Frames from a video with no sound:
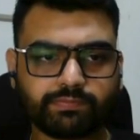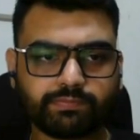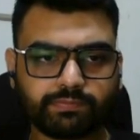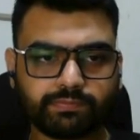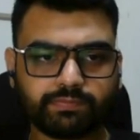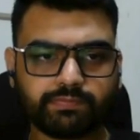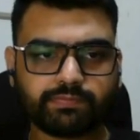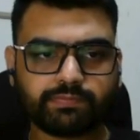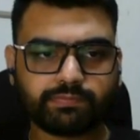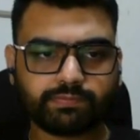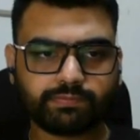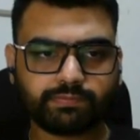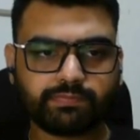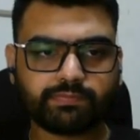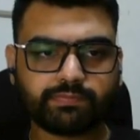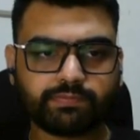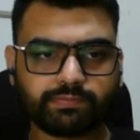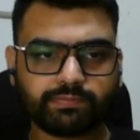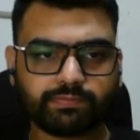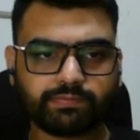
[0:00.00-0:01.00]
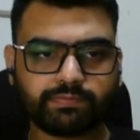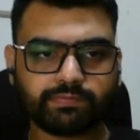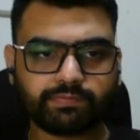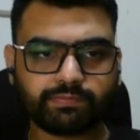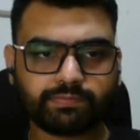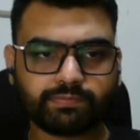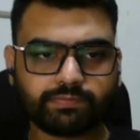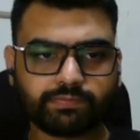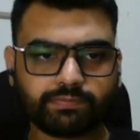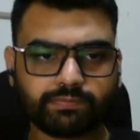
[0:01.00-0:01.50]

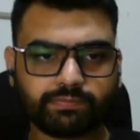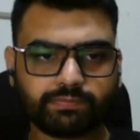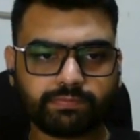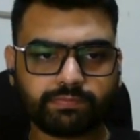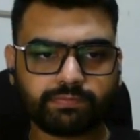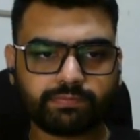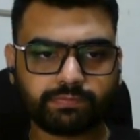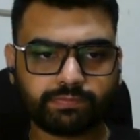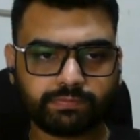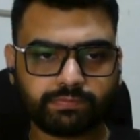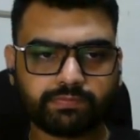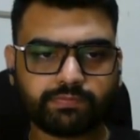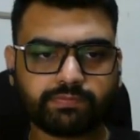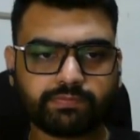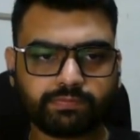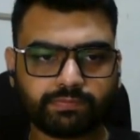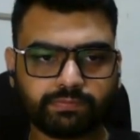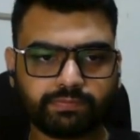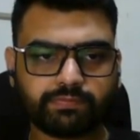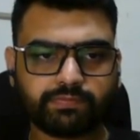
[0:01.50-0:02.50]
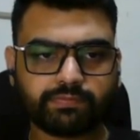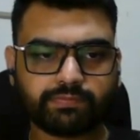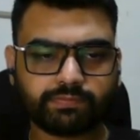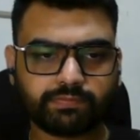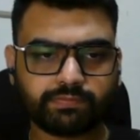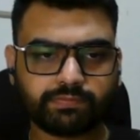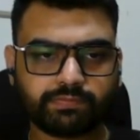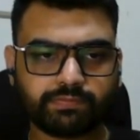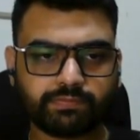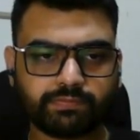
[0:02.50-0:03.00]

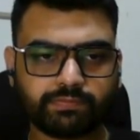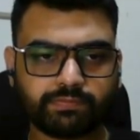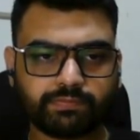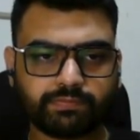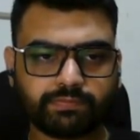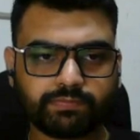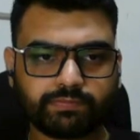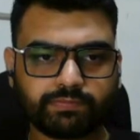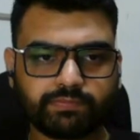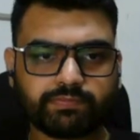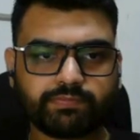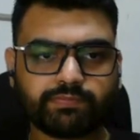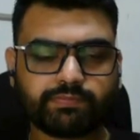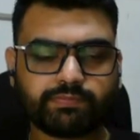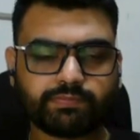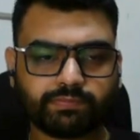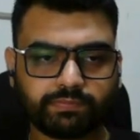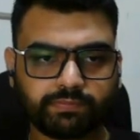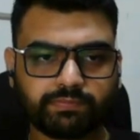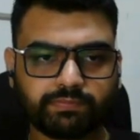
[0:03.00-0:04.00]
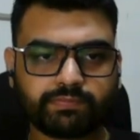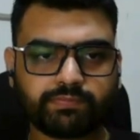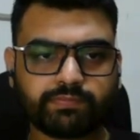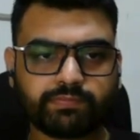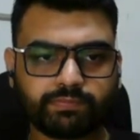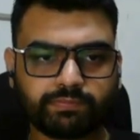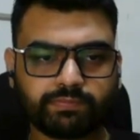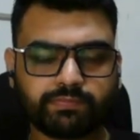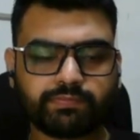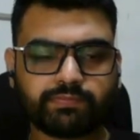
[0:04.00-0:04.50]

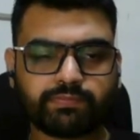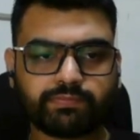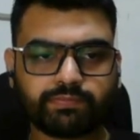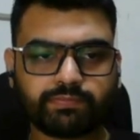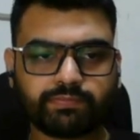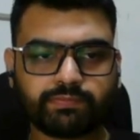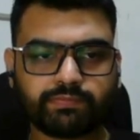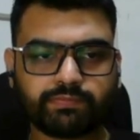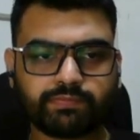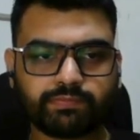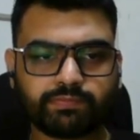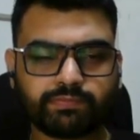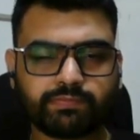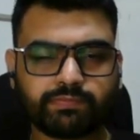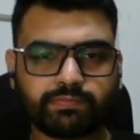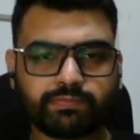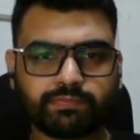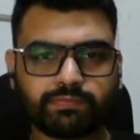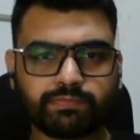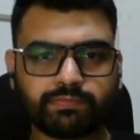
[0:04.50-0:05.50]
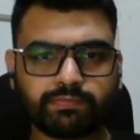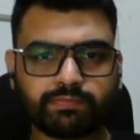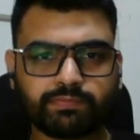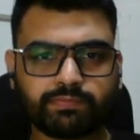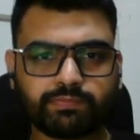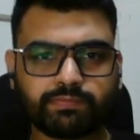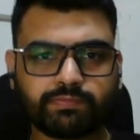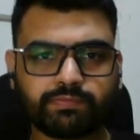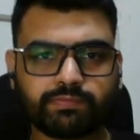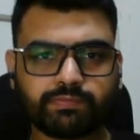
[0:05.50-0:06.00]

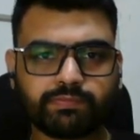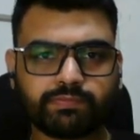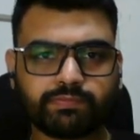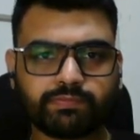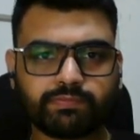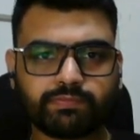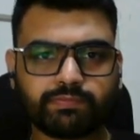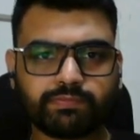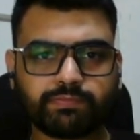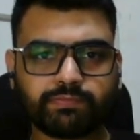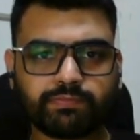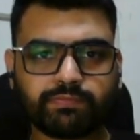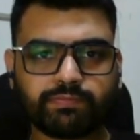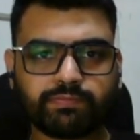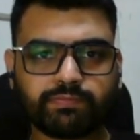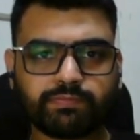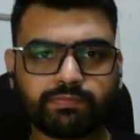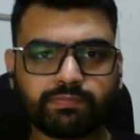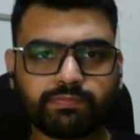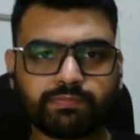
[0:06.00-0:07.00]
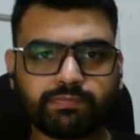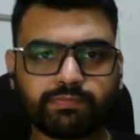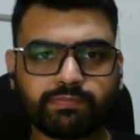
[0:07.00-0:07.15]
(not speaking)